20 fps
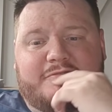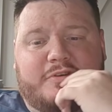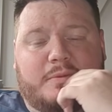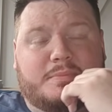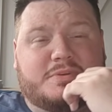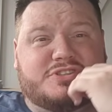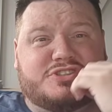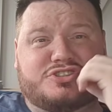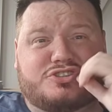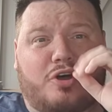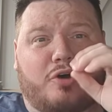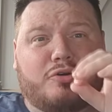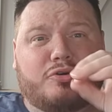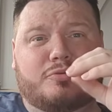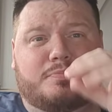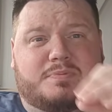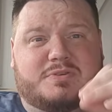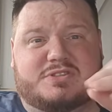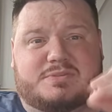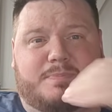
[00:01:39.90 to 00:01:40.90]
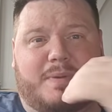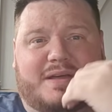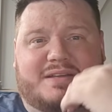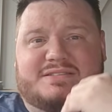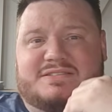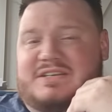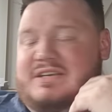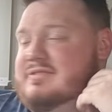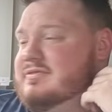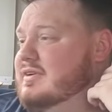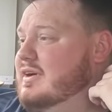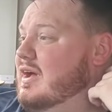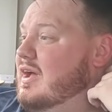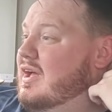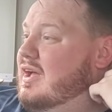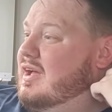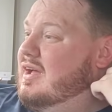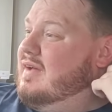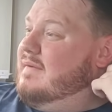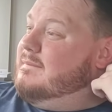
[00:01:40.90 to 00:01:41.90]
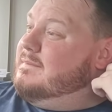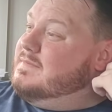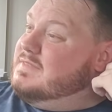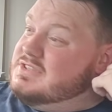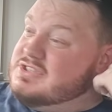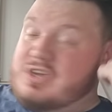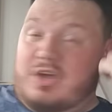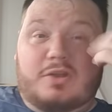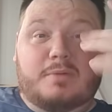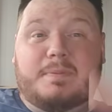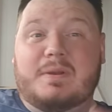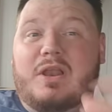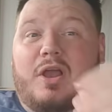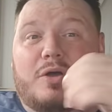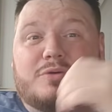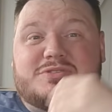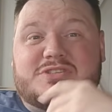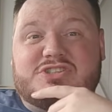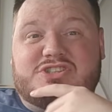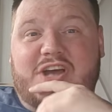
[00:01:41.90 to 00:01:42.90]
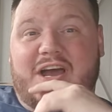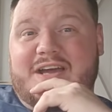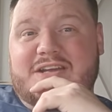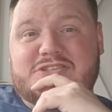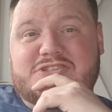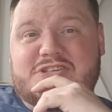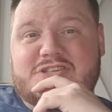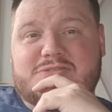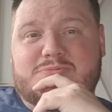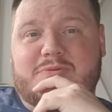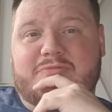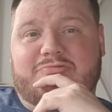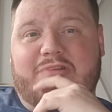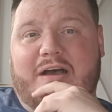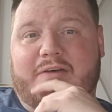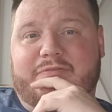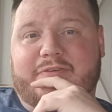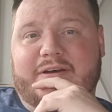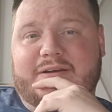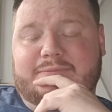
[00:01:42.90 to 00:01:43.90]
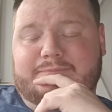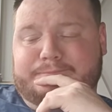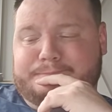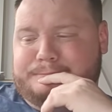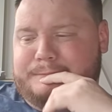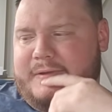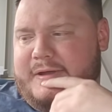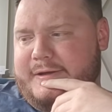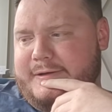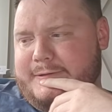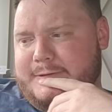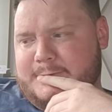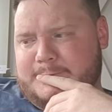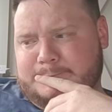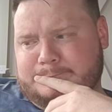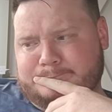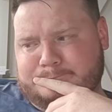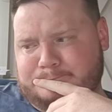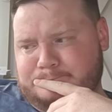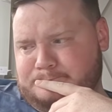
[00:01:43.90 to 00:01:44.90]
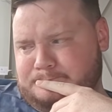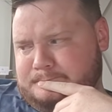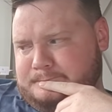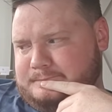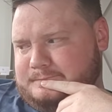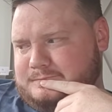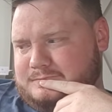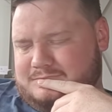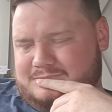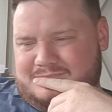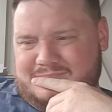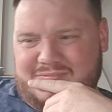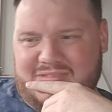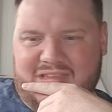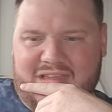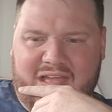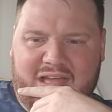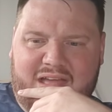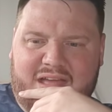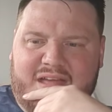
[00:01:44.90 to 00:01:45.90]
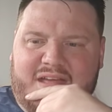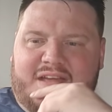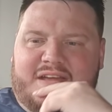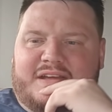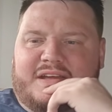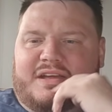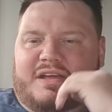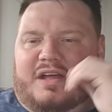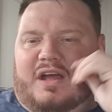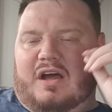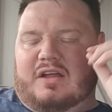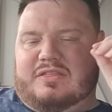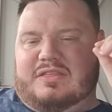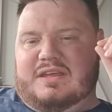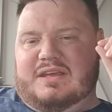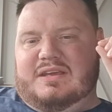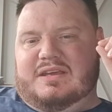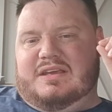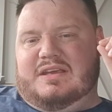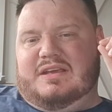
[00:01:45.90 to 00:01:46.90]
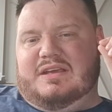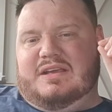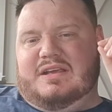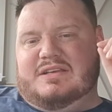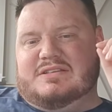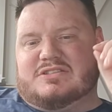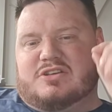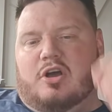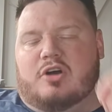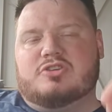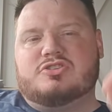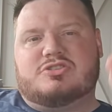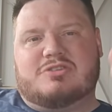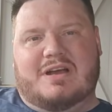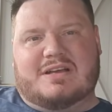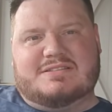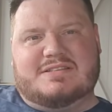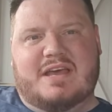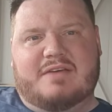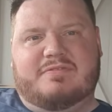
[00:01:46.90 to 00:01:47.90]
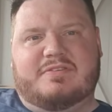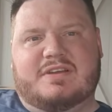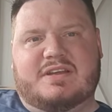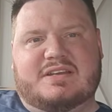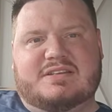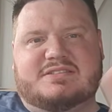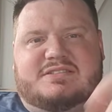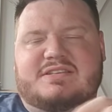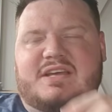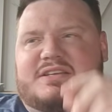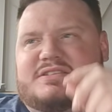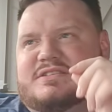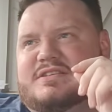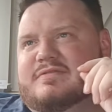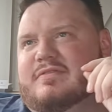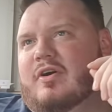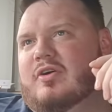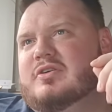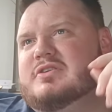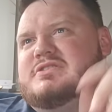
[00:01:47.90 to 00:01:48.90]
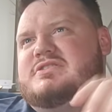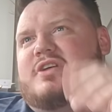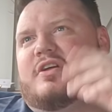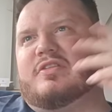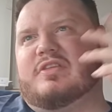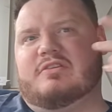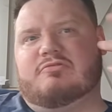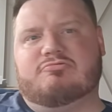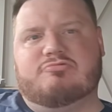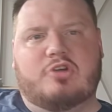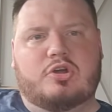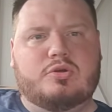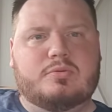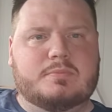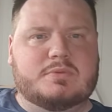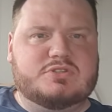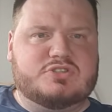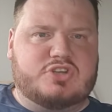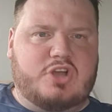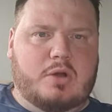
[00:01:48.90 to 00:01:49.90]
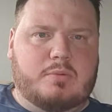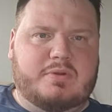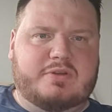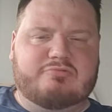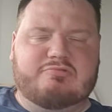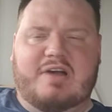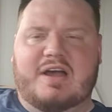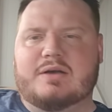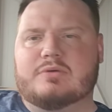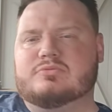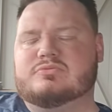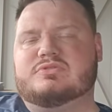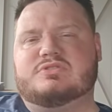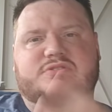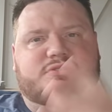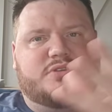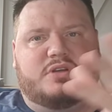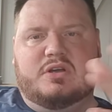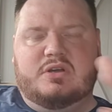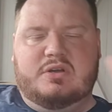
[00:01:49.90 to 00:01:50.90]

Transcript: from a style perspective, there's going to be loads of changes with Rafa. I think his contract's heavily incentivised. I think rumours going round,